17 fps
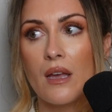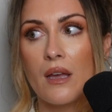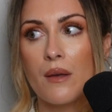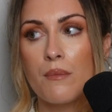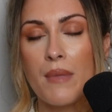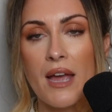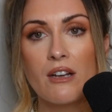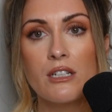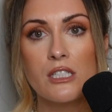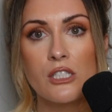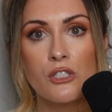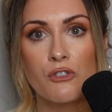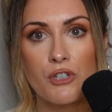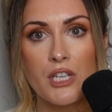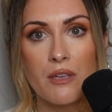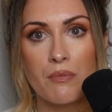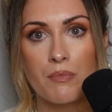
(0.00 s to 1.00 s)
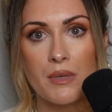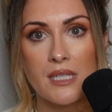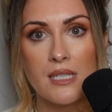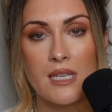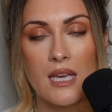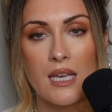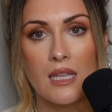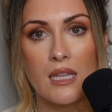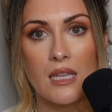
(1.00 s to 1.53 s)
Meryl Streep is
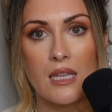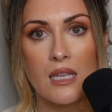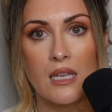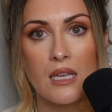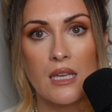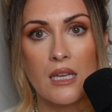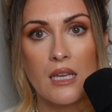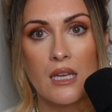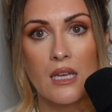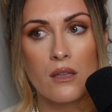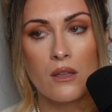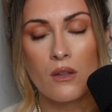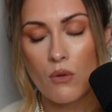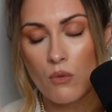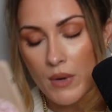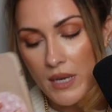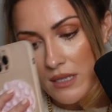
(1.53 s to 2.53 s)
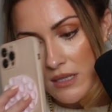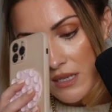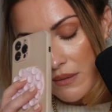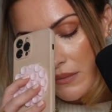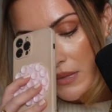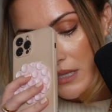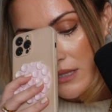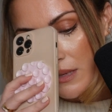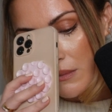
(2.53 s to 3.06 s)
in... No, wait, I'm
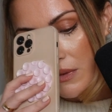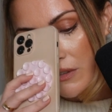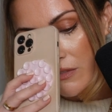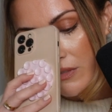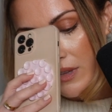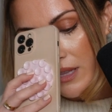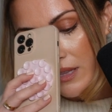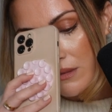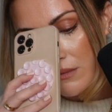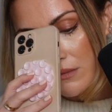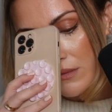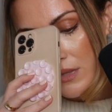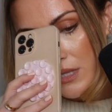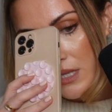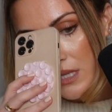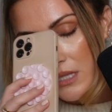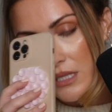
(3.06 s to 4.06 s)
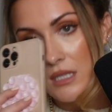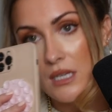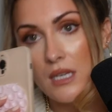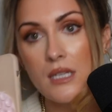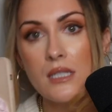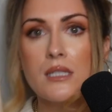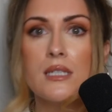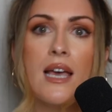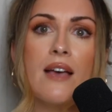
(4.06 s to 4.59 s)
mixing up my films.
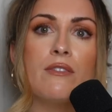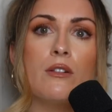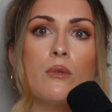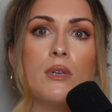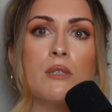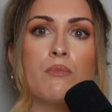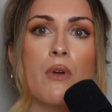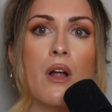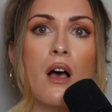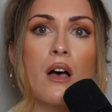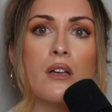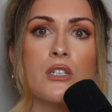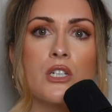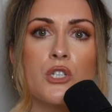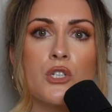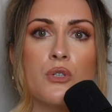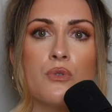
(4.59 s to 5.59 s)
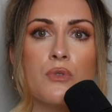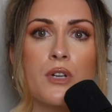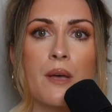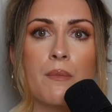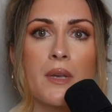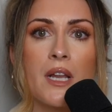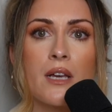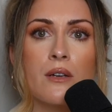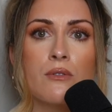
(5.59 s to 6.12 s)
Is Devil Wears Prada 2
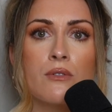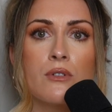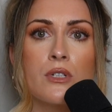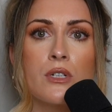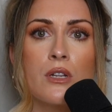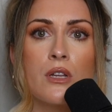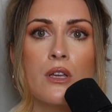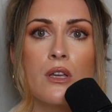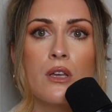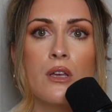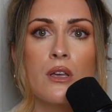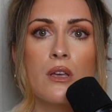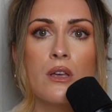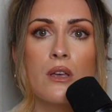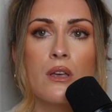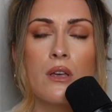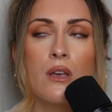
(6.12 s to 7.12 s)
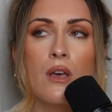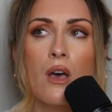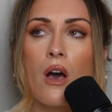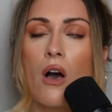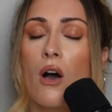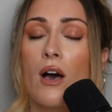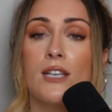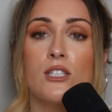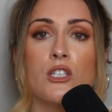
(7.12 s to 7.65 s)
coming out?
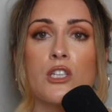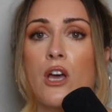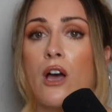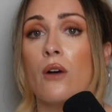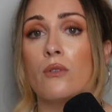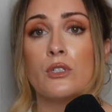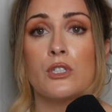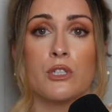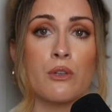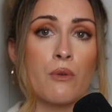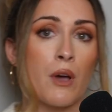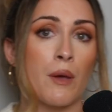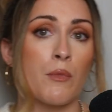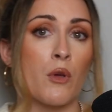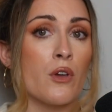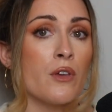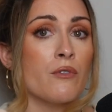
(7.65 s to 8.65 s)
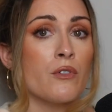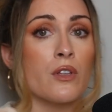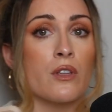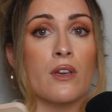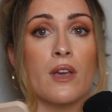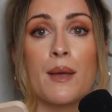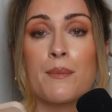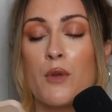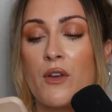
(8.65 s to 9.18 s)
Oh, I don't know. Do you know, I'm not even
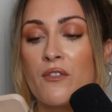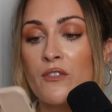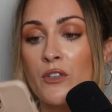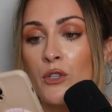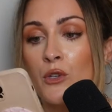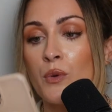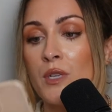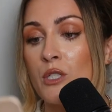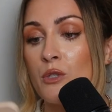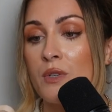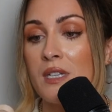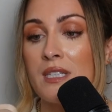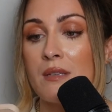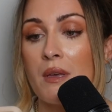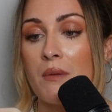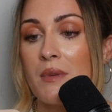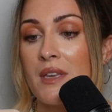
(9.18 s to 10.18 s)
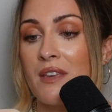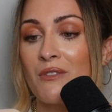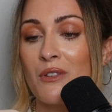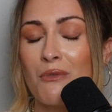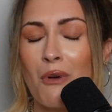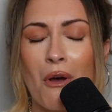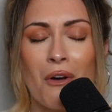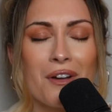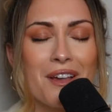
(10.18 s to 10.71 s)
gonna go into it because I might be giving you
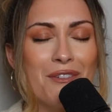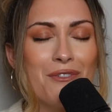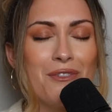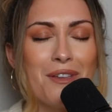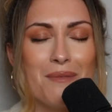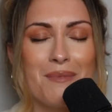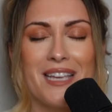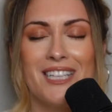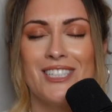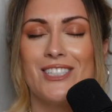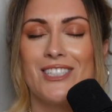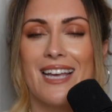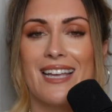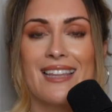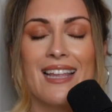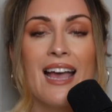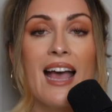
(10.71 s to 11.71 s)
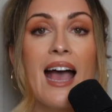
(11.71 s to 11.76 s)
wrong information.